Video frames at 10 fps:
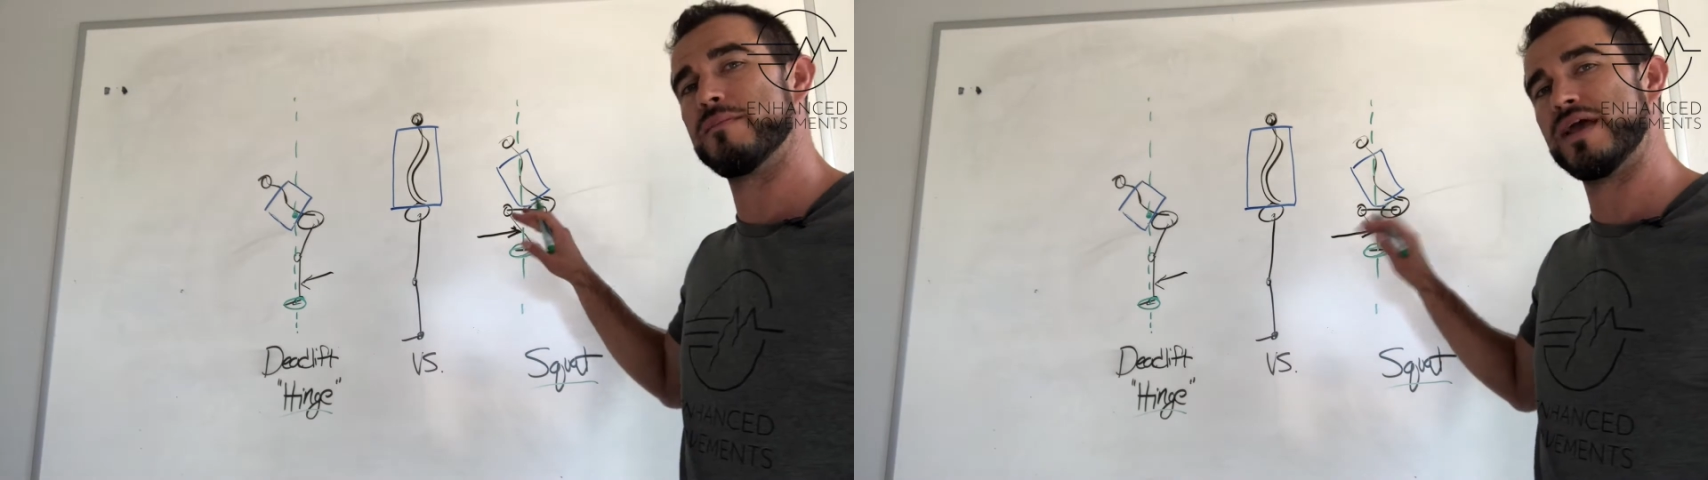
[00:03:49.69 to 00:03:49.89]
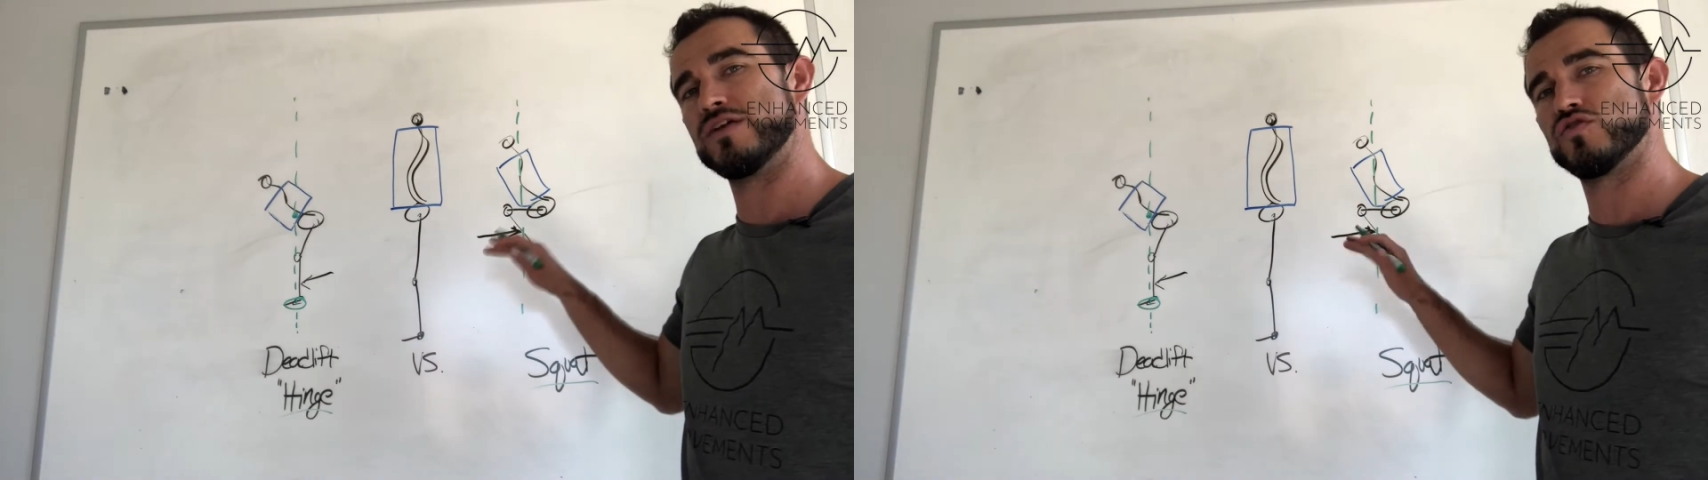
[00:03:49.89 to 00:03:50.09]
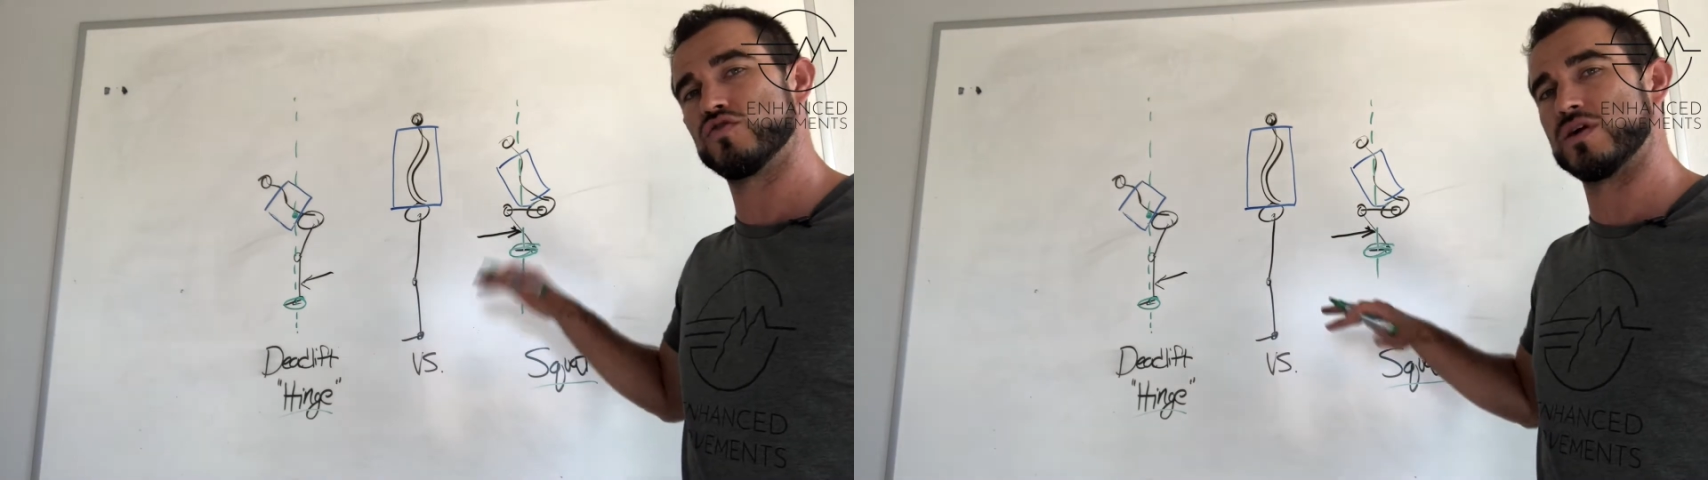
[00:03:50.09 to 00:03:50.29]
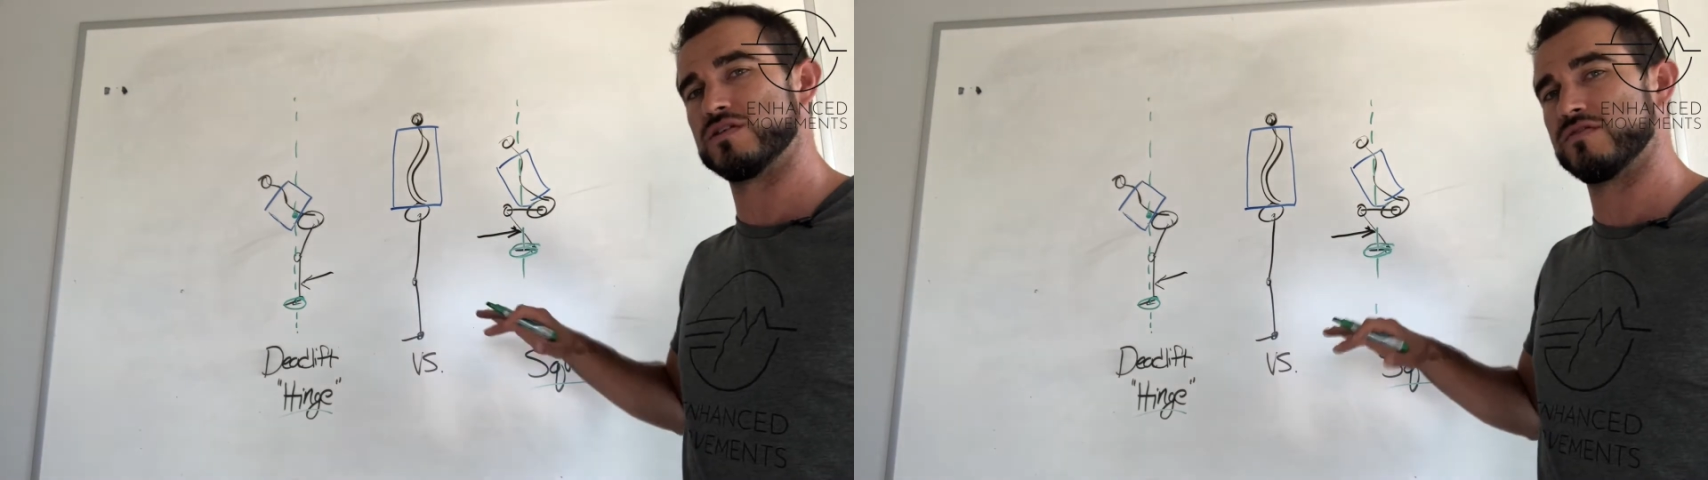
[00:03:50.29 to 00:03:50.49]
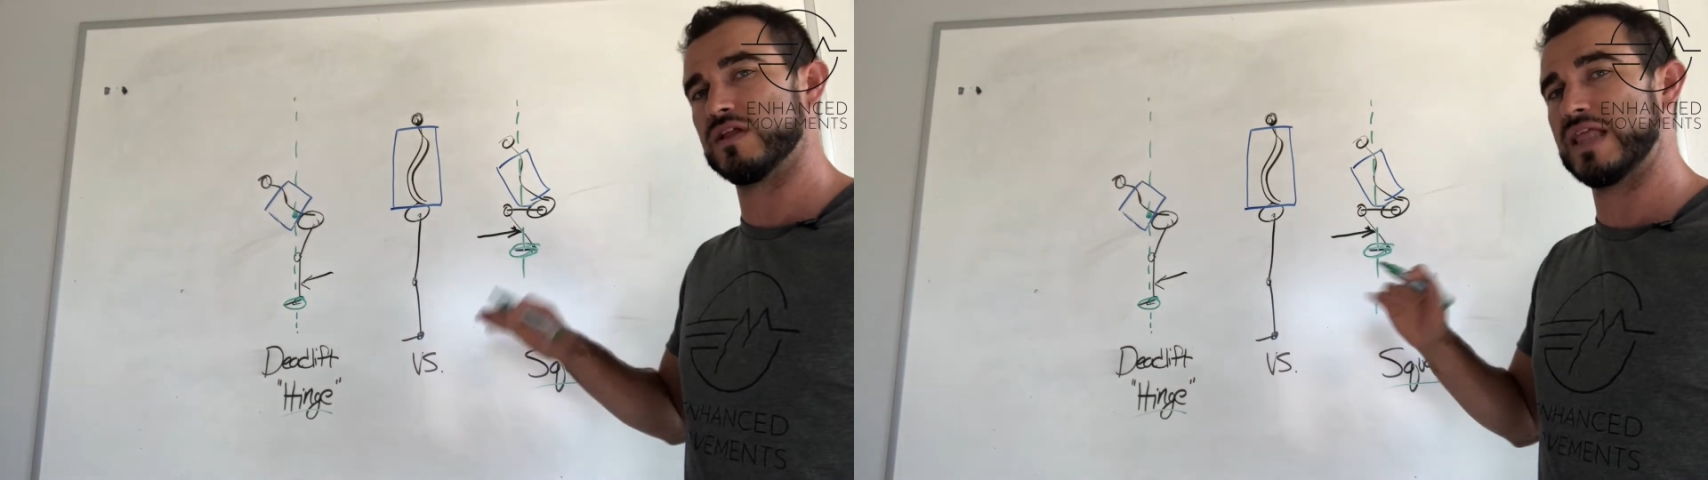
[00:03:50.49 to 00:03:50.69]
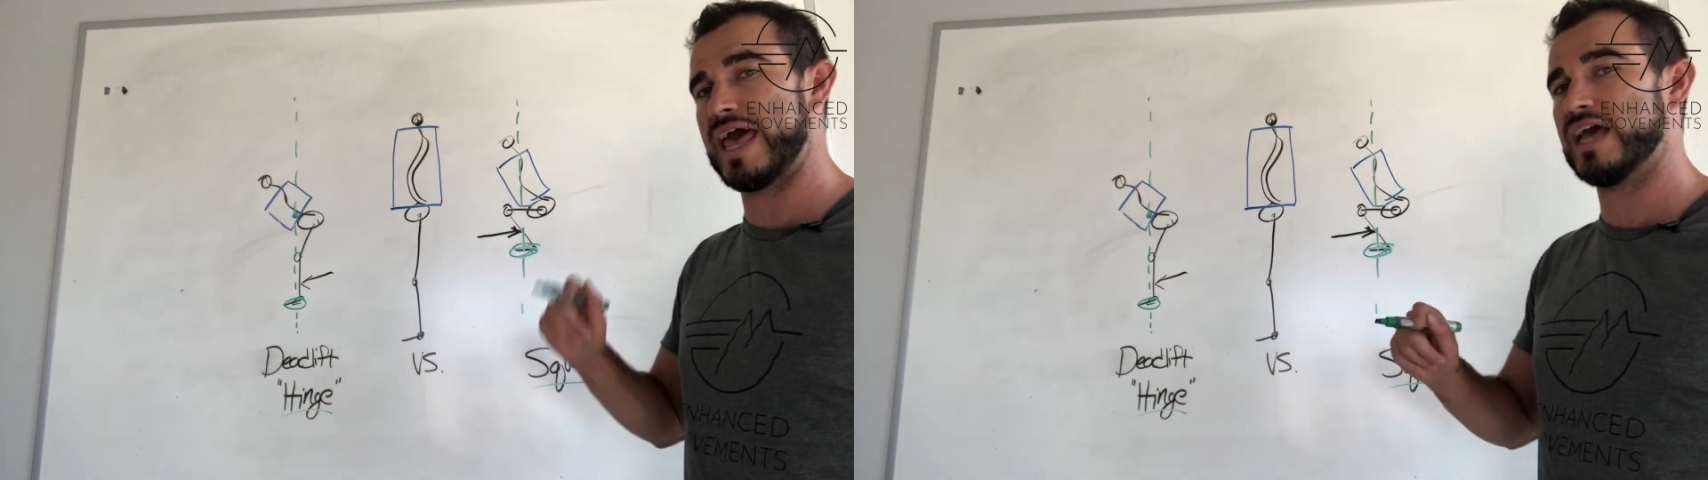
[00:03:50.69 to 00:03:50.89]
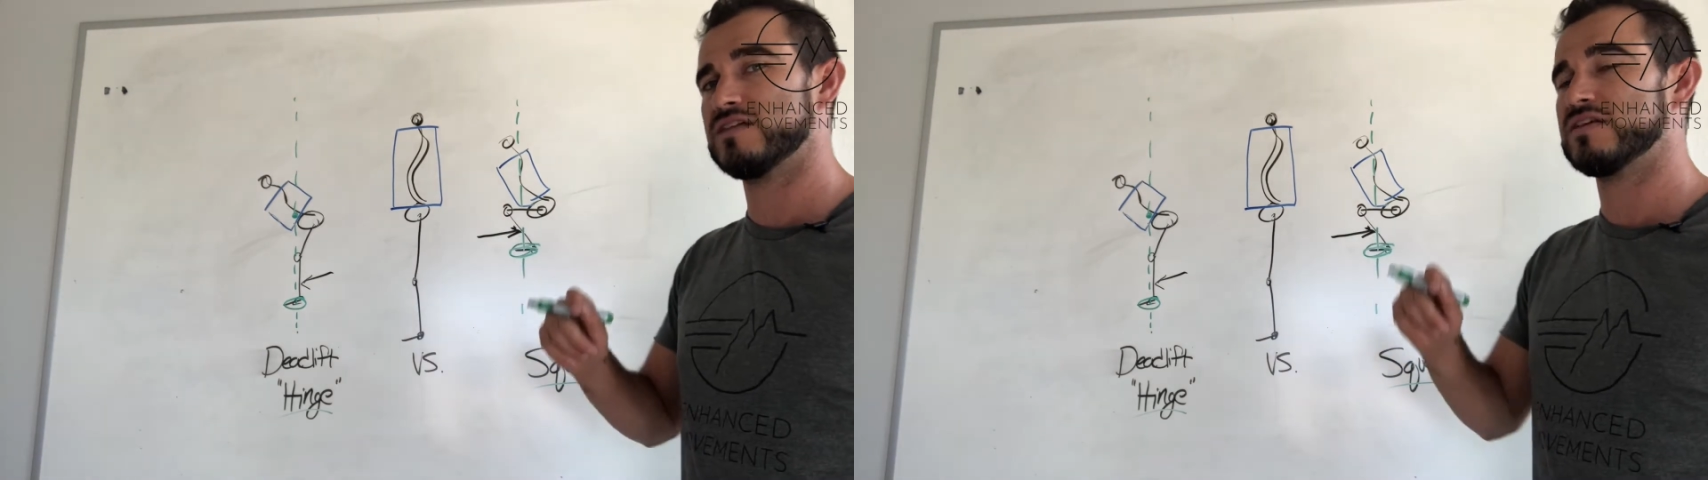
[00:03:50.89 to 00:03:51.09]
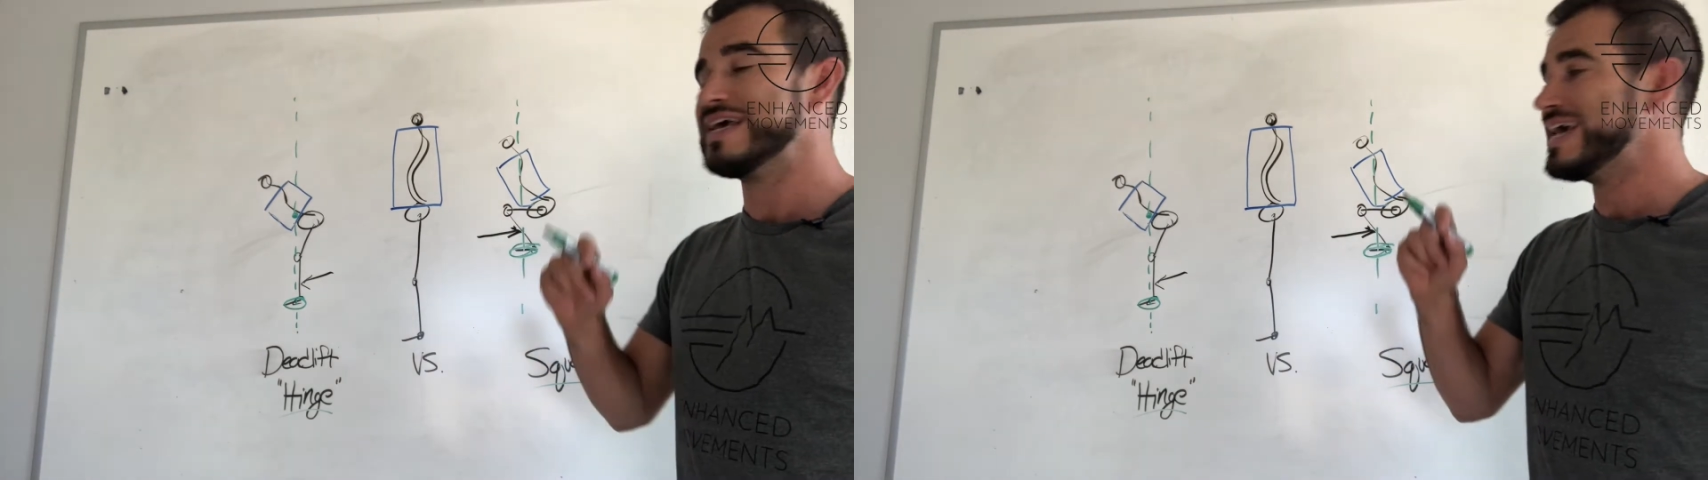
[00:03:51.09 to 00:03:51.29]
the major joints of the legs,